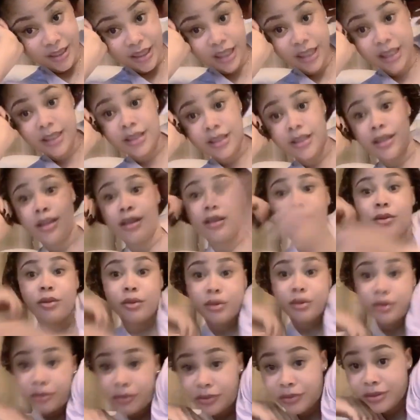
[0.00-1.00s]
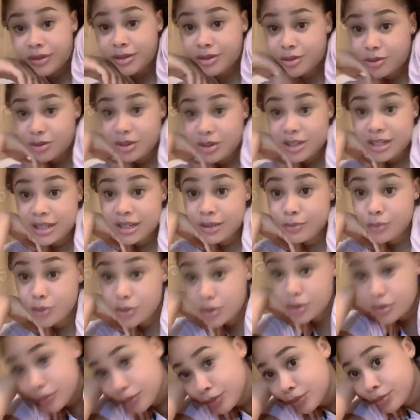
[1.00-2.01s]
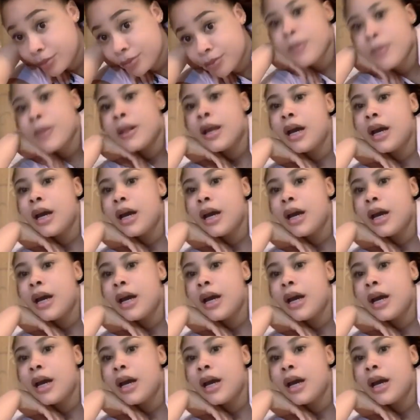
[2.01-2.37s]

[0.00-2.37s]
light-skinned or strangely beautiful,